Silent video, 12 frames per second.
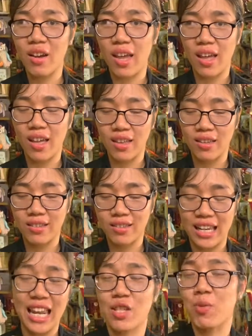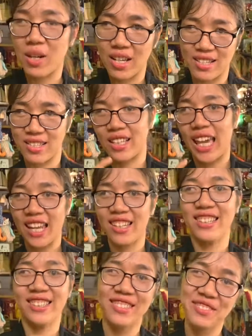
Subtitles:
Okay. And the last one is Canada.